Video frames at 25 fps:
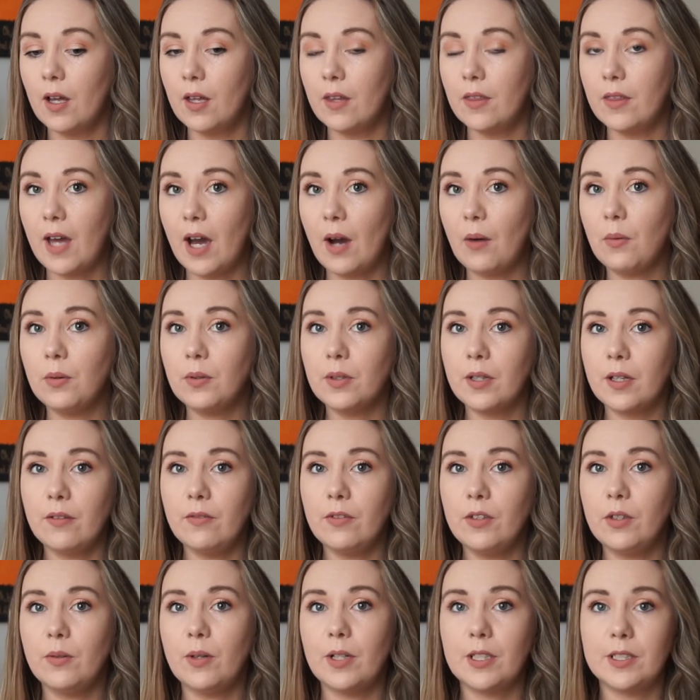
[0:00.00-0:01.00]
That will give
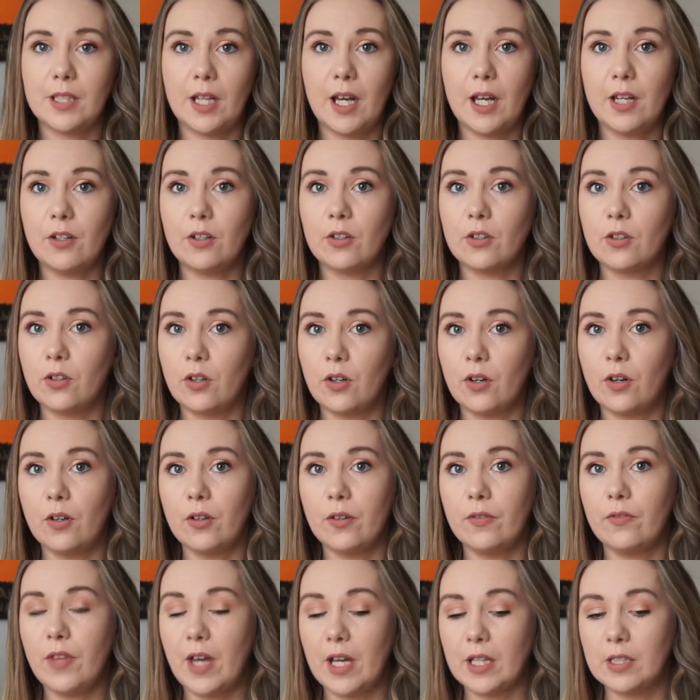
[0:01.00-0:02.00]
you a tighter curl
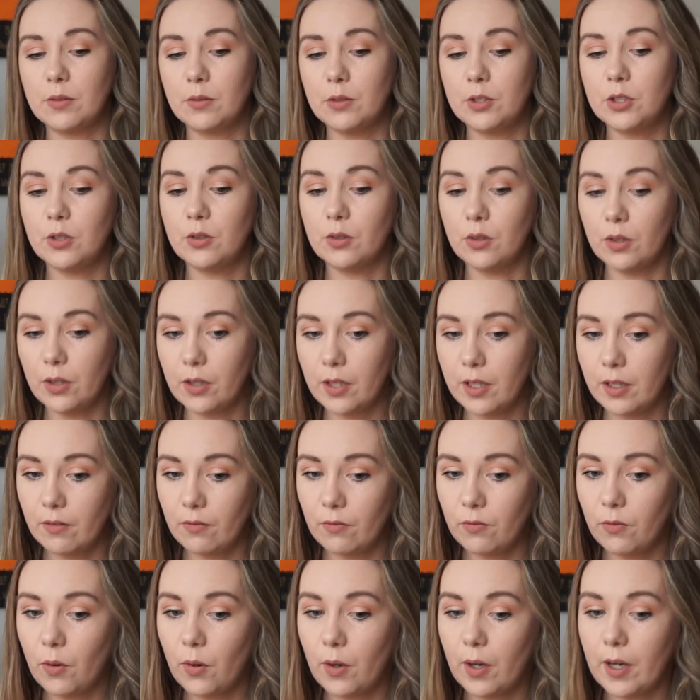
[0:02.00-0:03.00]
if that's what you're
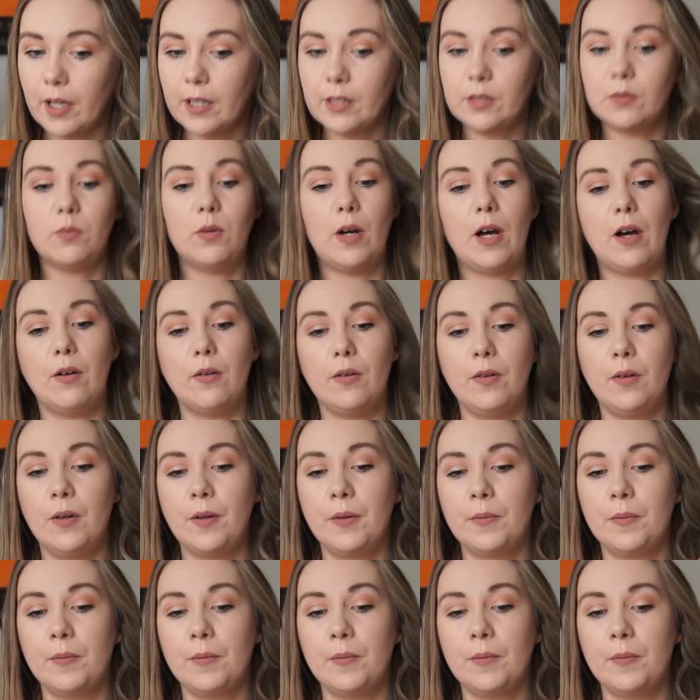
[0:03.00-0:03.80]
looking for as well.